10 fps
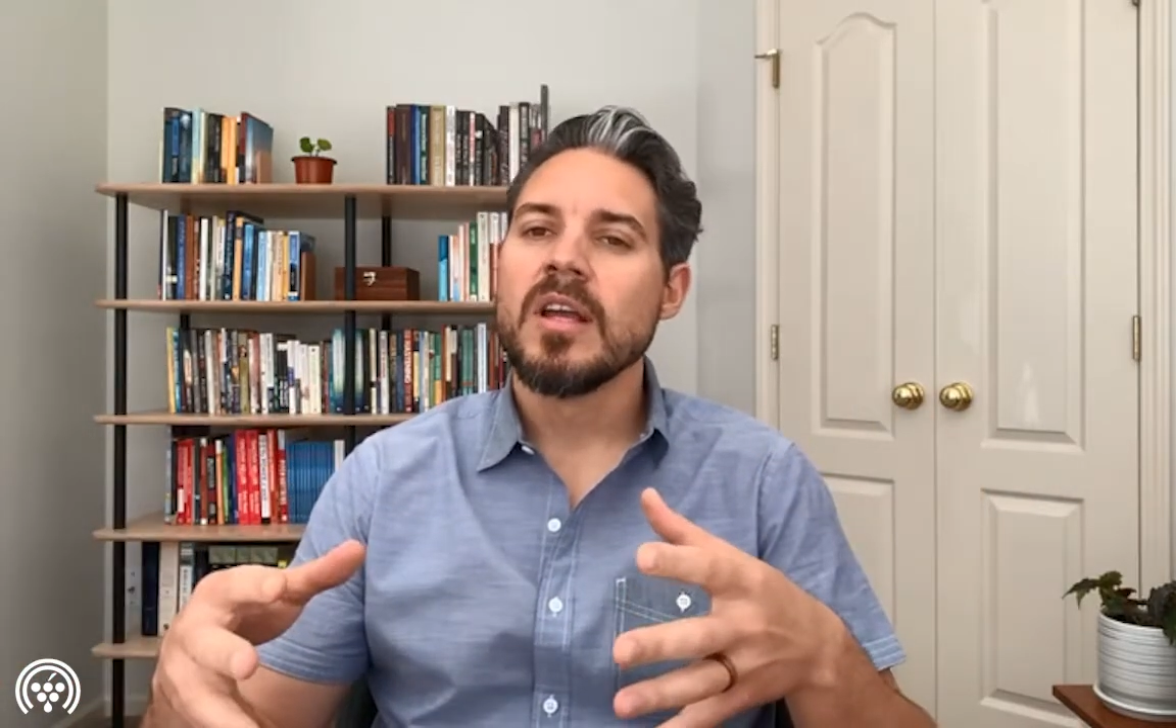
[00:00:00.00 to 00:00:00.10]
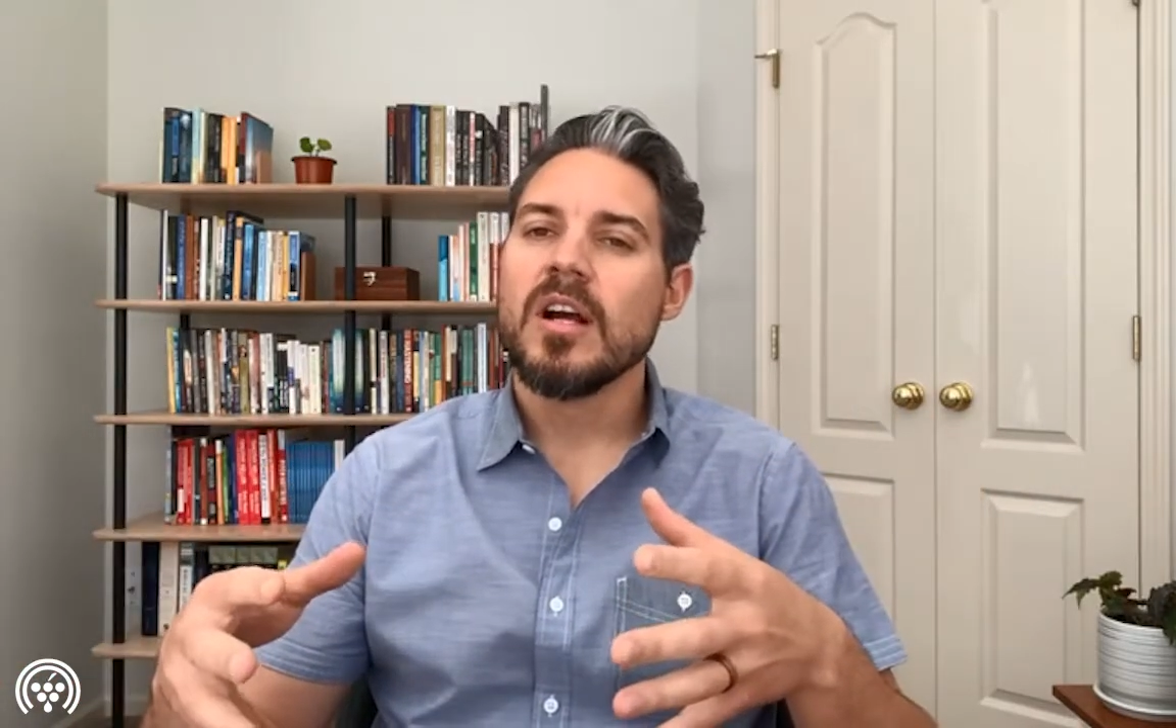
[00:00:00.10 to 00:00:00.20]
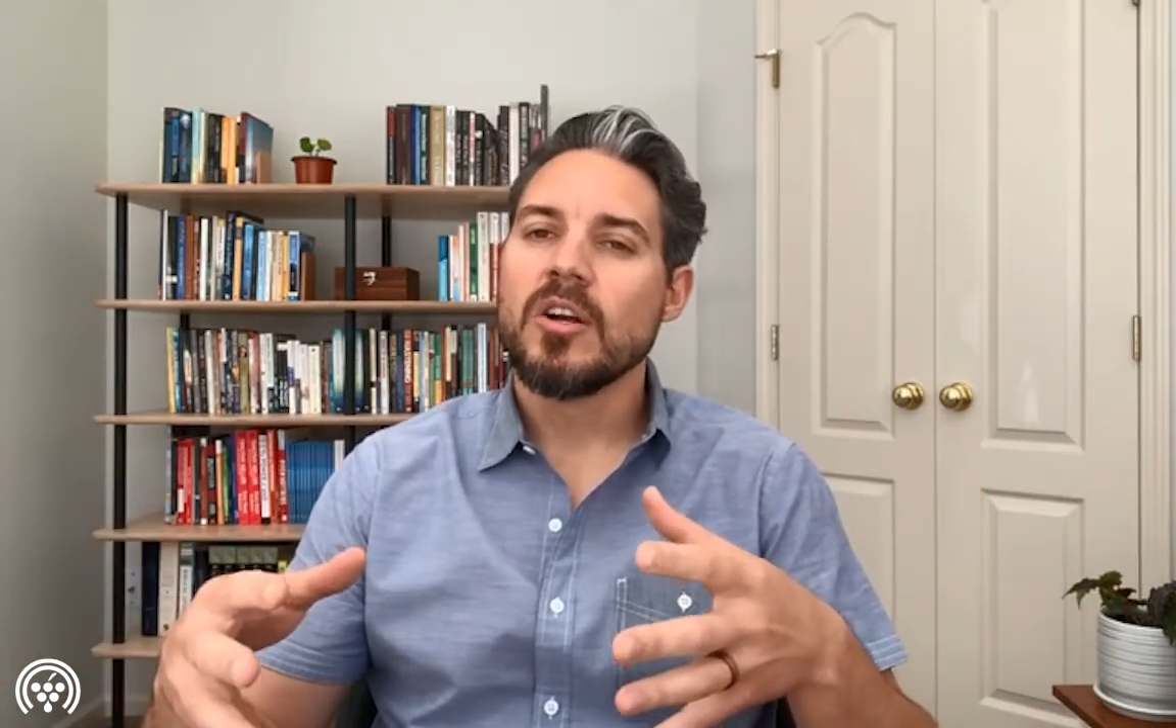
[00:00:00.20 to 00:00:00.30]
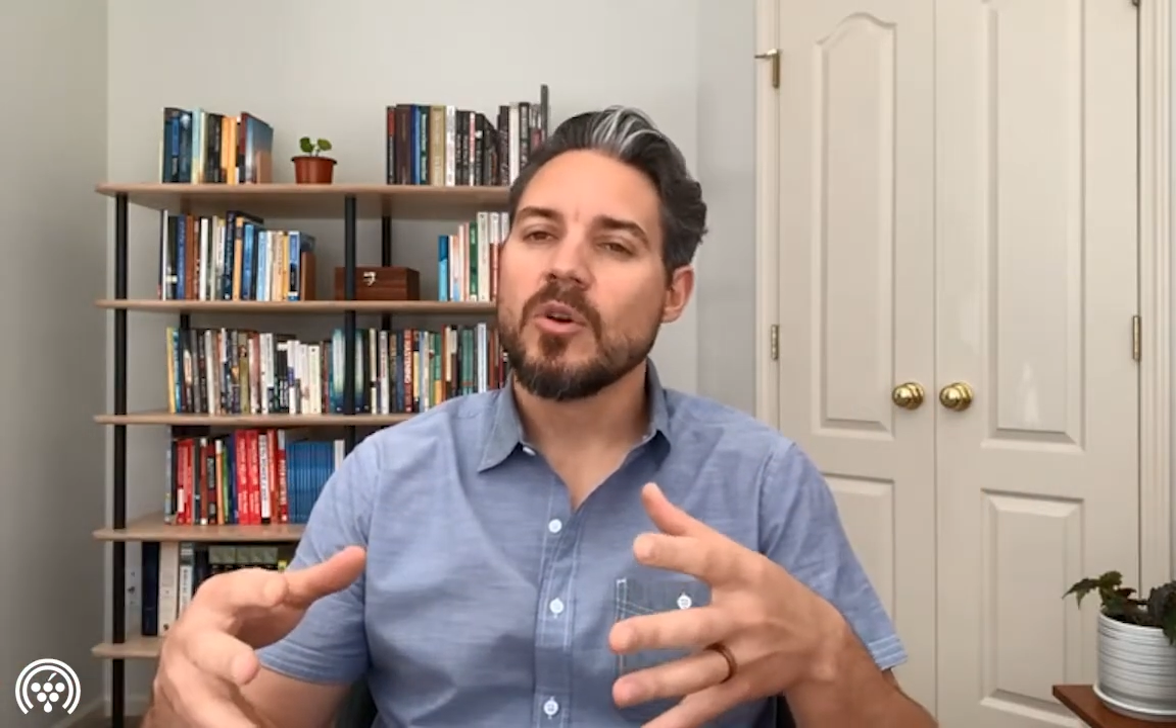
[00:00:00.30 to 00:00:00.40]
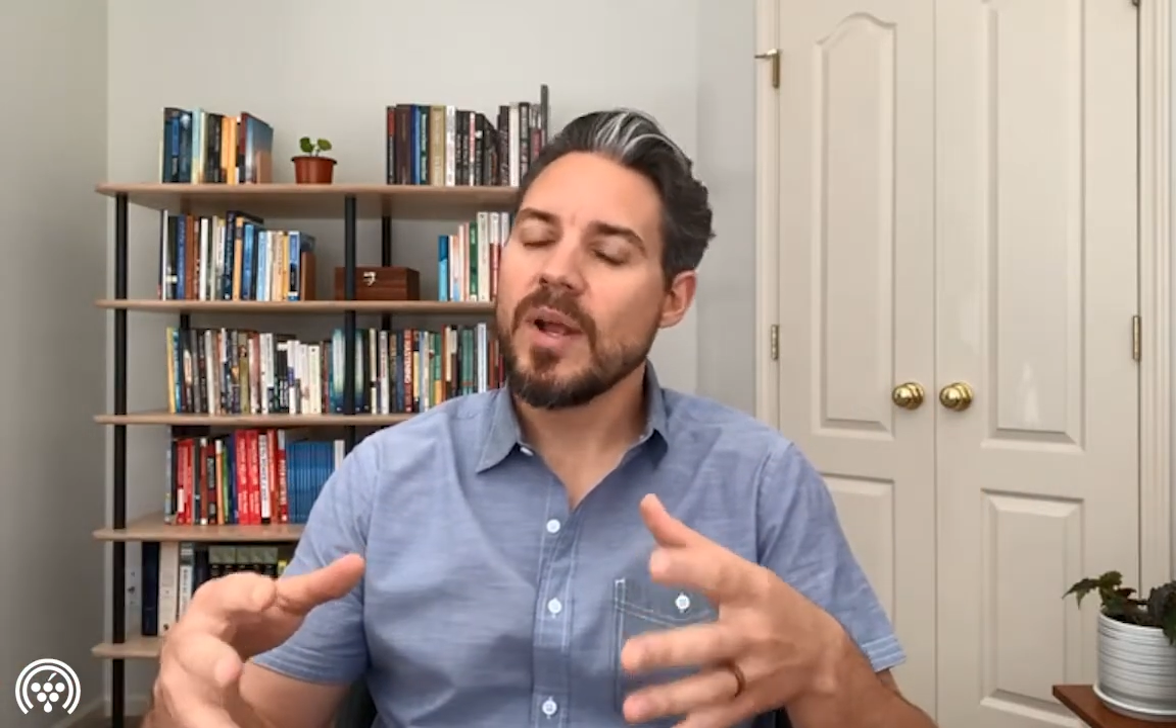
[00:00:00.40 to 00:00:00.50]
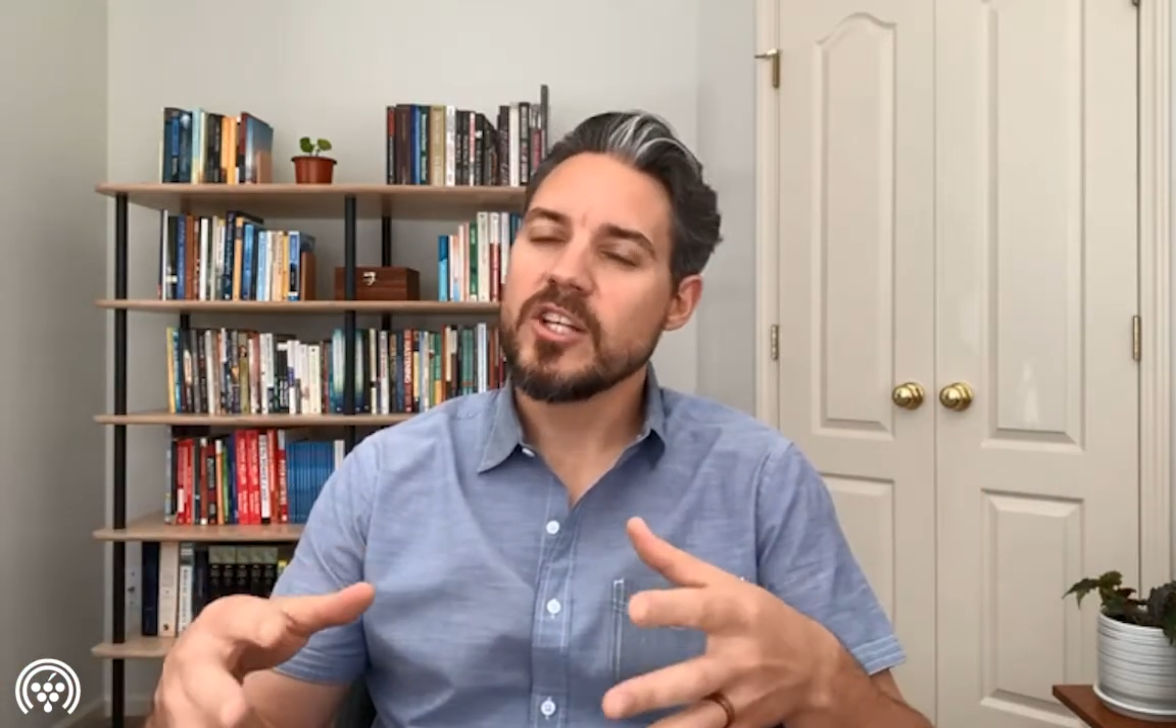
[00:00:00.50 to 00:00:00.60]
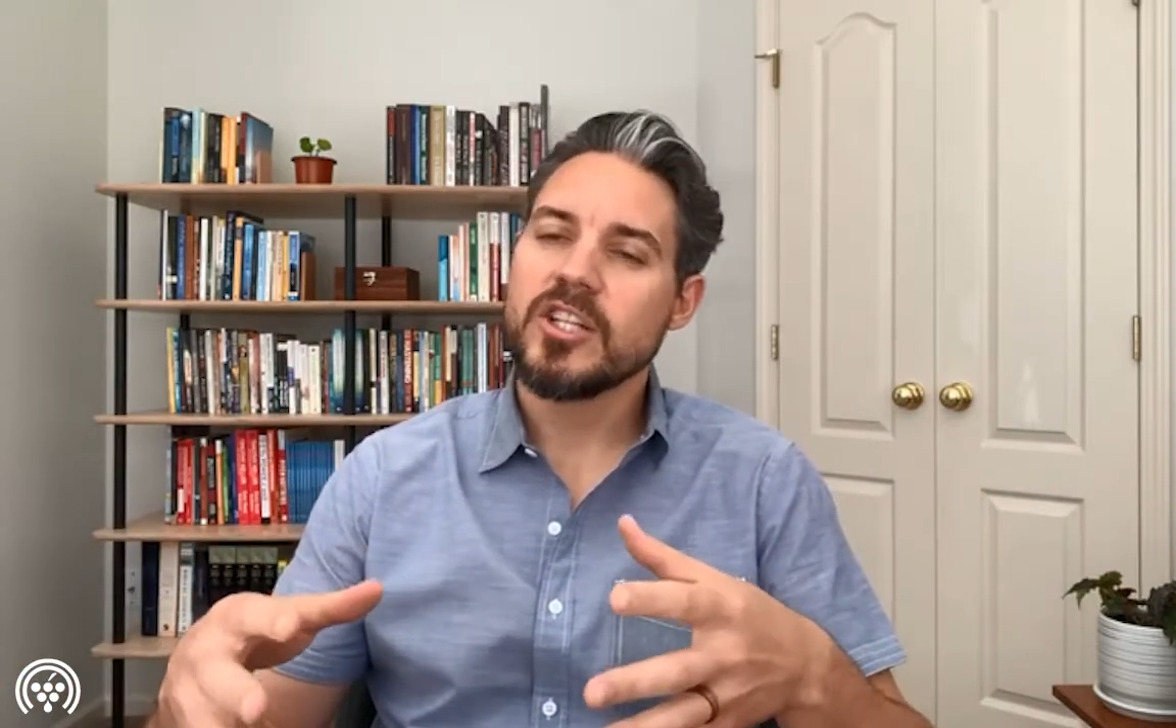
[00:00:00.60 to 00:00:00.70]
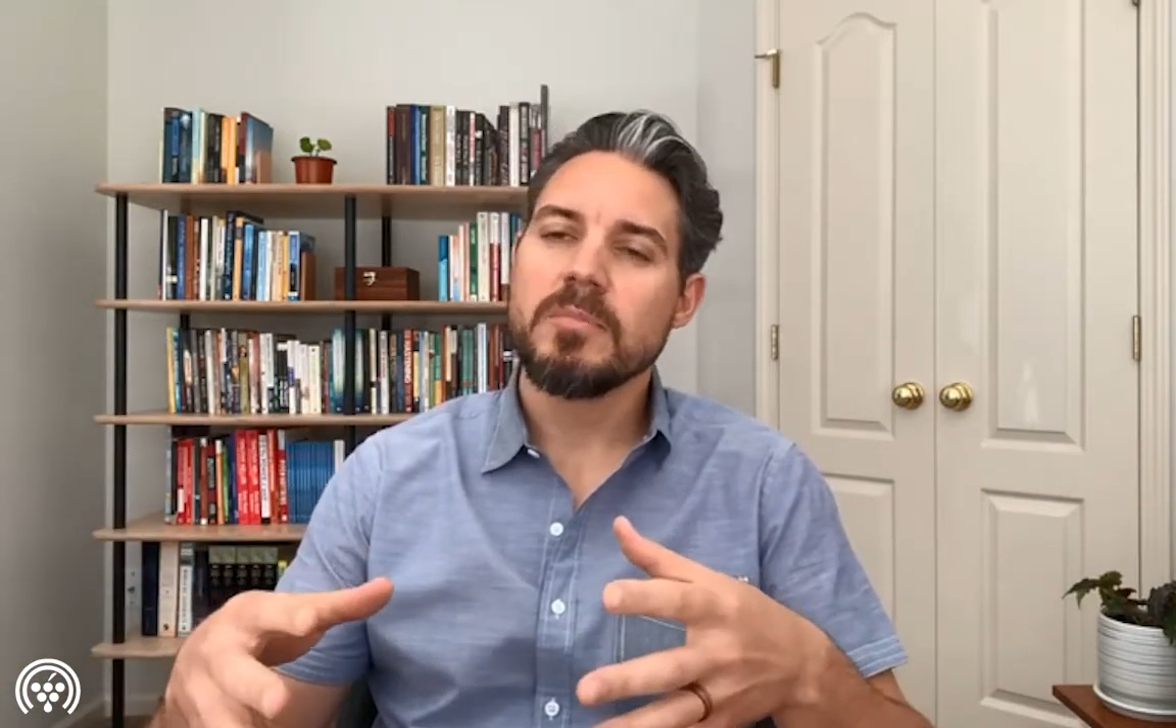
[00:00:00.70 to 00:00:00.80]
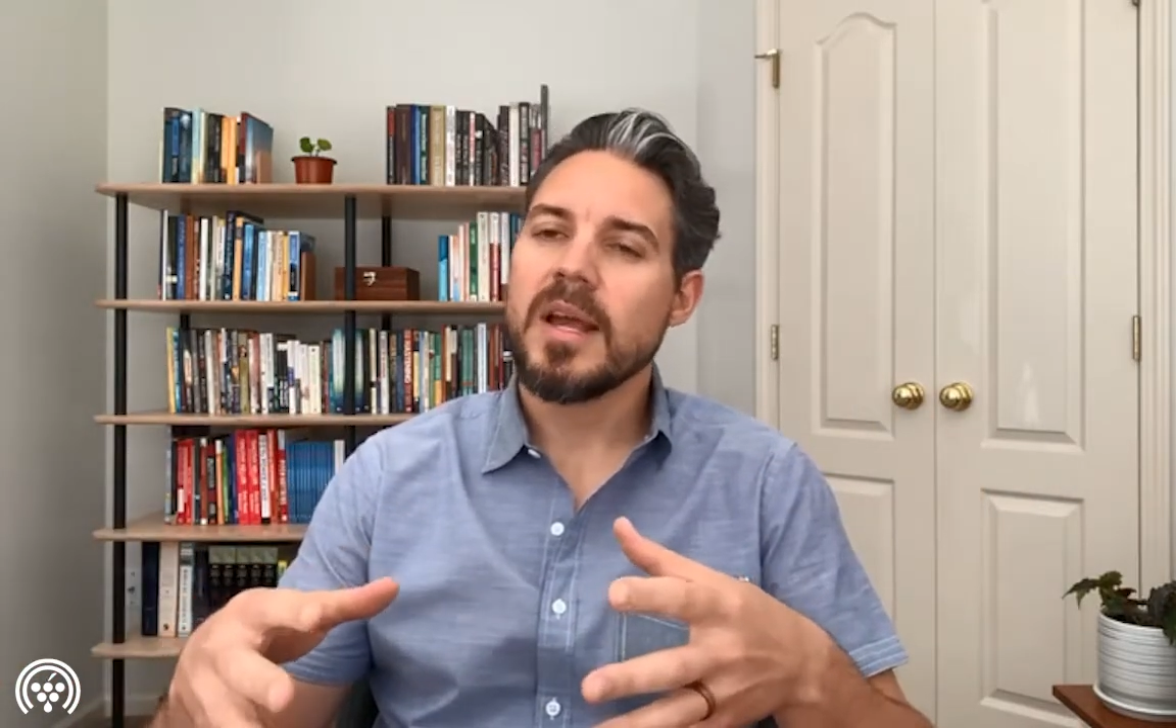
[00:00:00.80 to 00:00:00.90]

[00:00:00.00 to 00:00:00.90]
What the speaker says: a correction